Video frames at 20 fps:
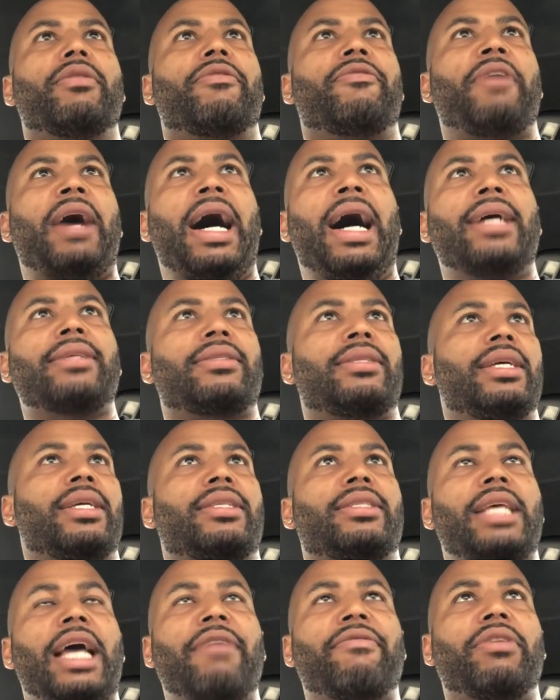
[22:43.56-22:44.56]
5,
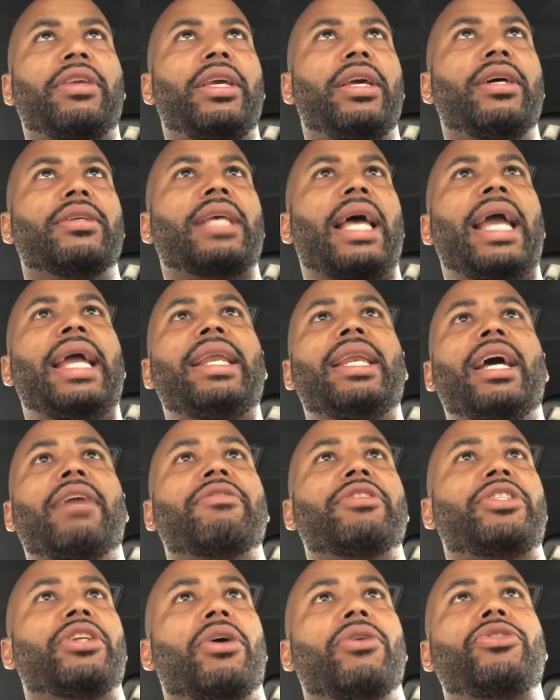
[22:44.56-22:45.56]
6, 7 years, ain't
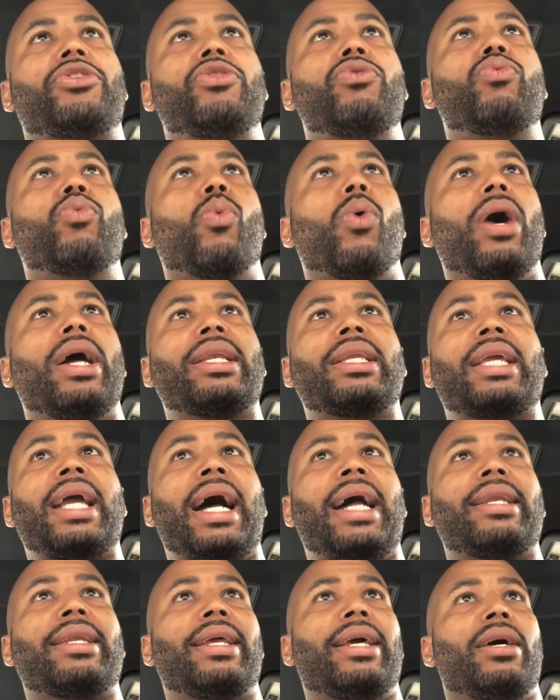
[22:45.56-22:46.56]
never showed you one
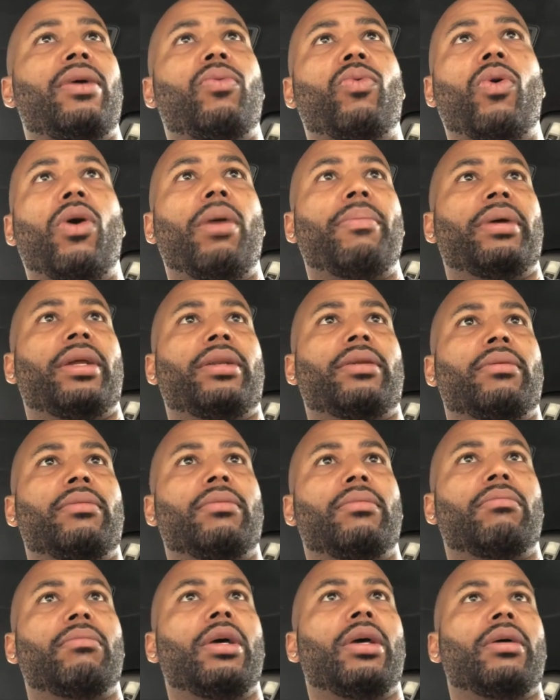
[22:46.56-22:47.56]
goddamn woman.
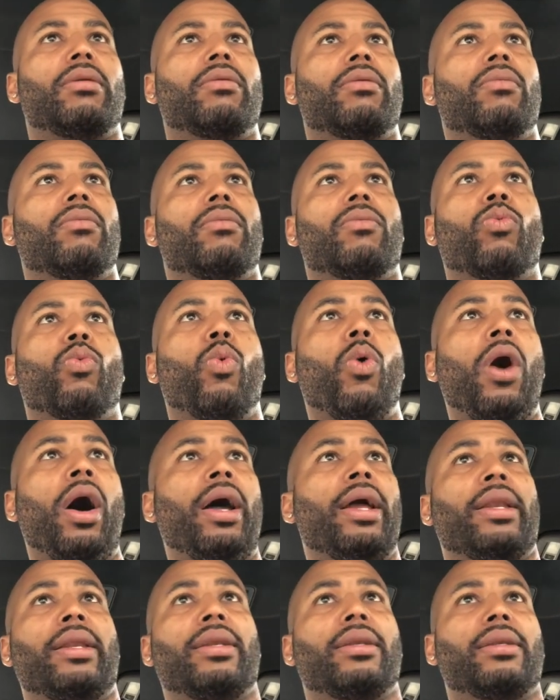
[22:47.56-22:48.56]

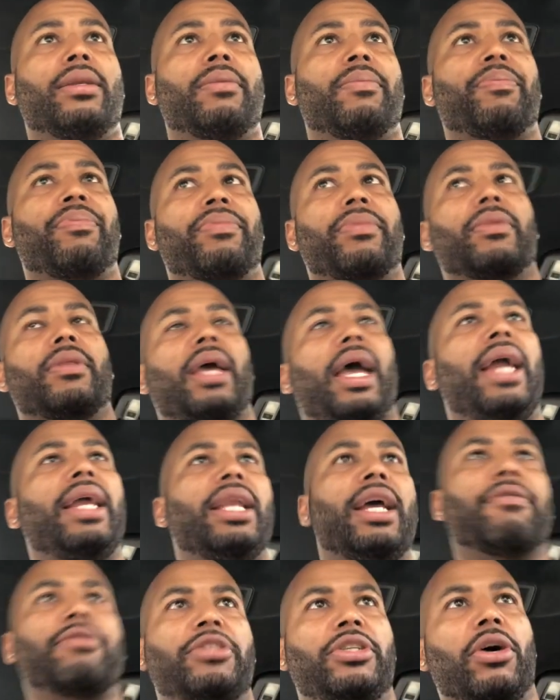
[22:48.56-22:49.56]
One.
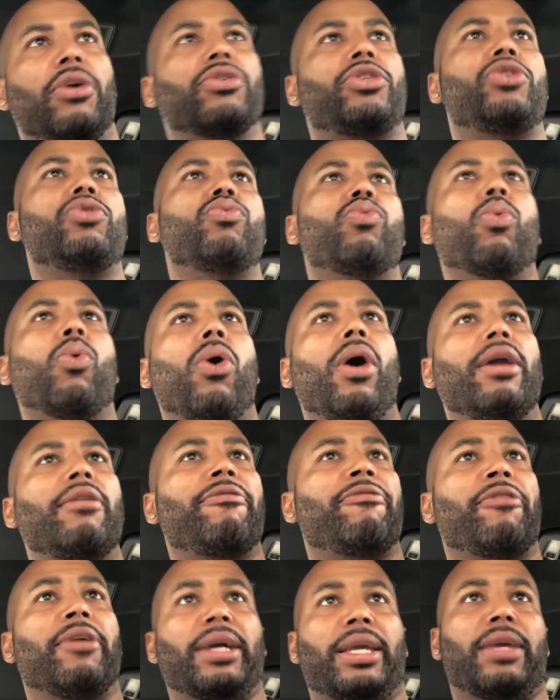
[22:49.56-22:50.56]
Ain't never showed you one
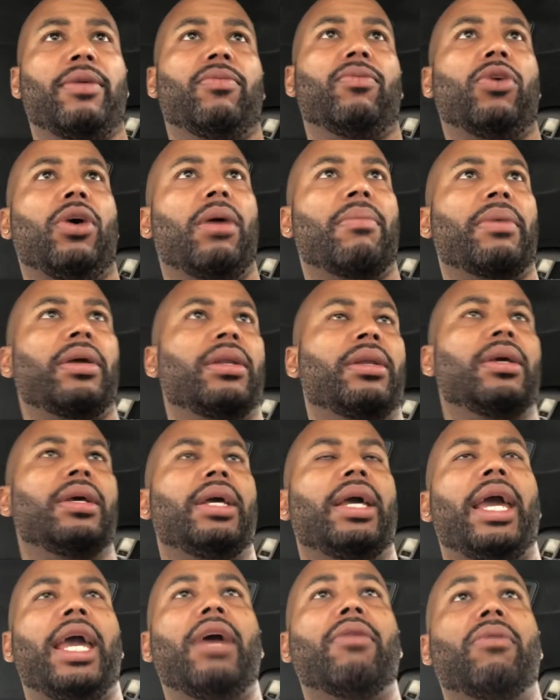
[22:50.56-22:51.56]
fucking woman
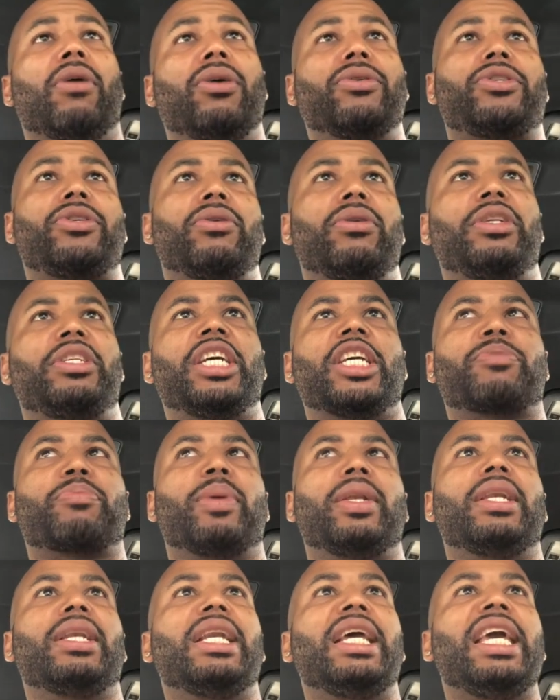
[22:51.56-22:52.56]
and want you to just
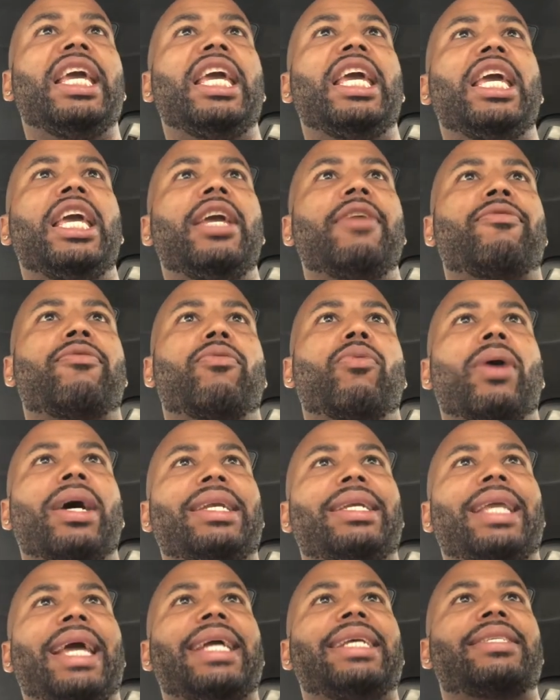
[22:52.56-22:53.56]
believe
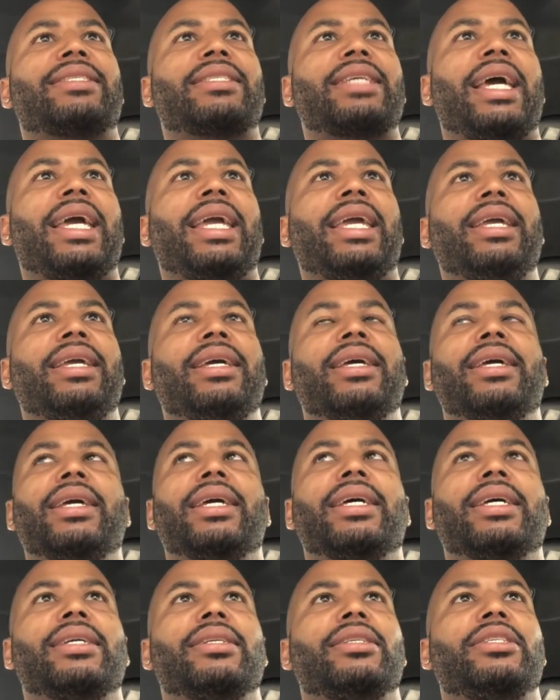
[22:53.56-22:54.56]
what they say
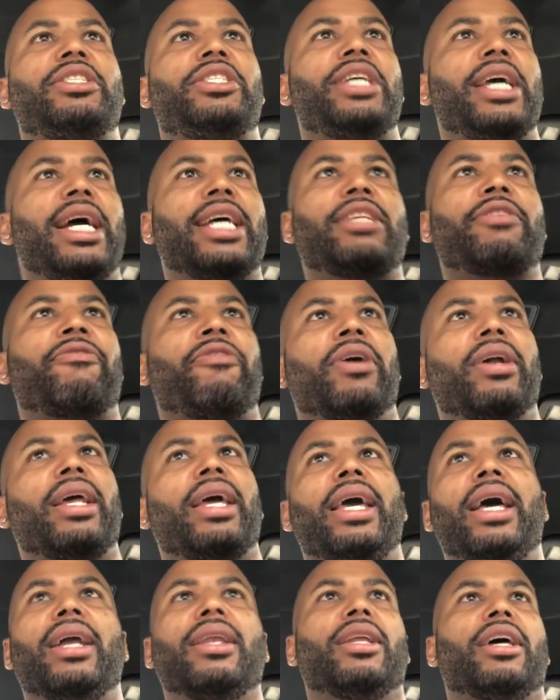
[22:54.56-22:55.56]
just for the
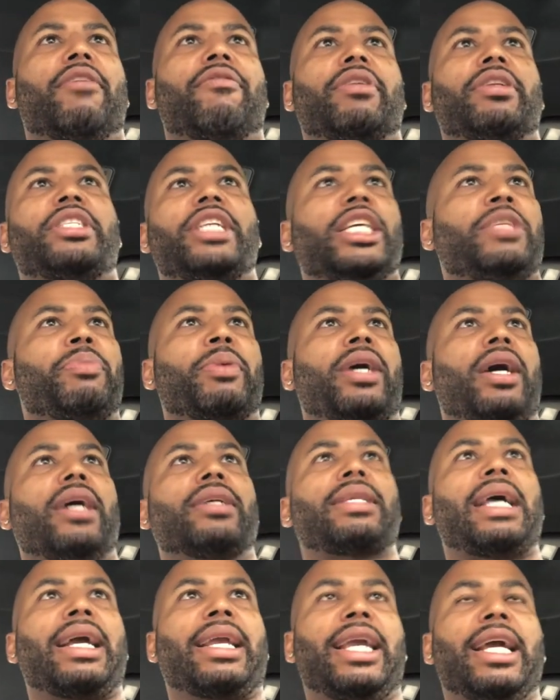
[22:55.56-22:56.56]
hell of it. Just
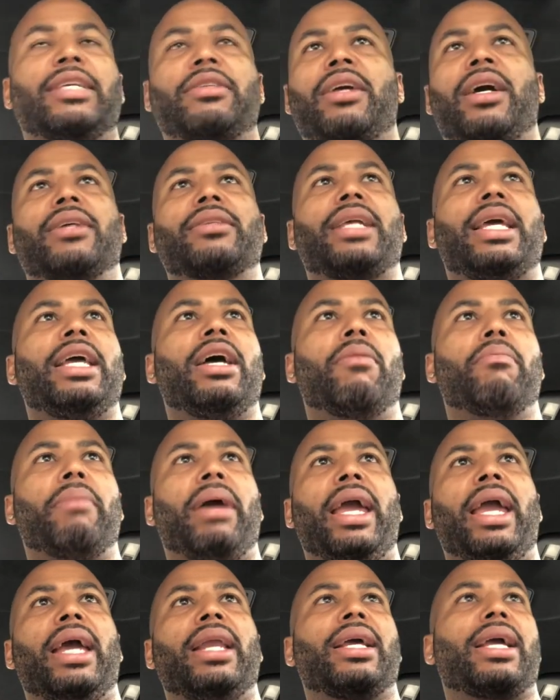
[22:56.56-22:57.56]
because, I guess, because they a
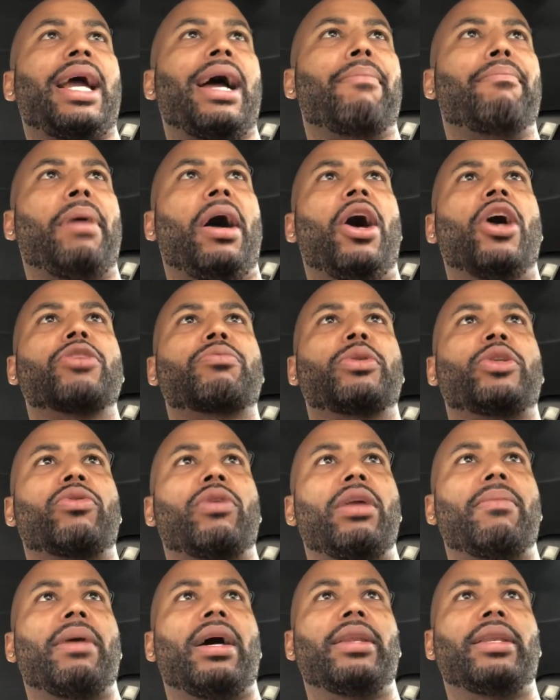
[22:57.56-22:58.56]
man and got balls
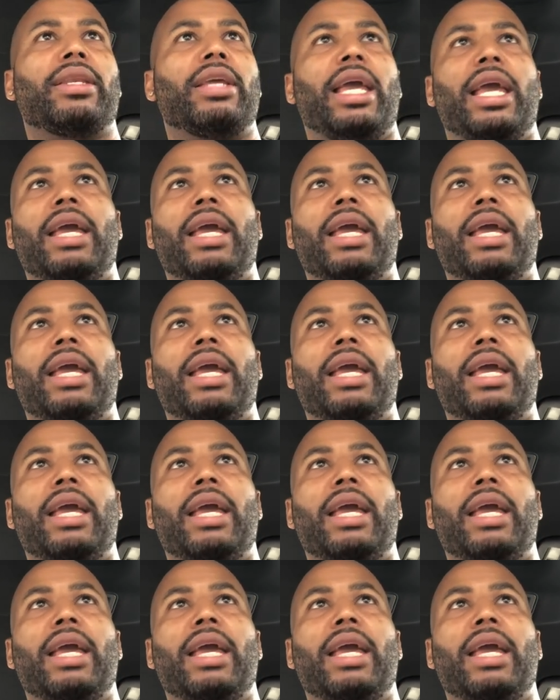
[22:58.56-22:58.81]
between their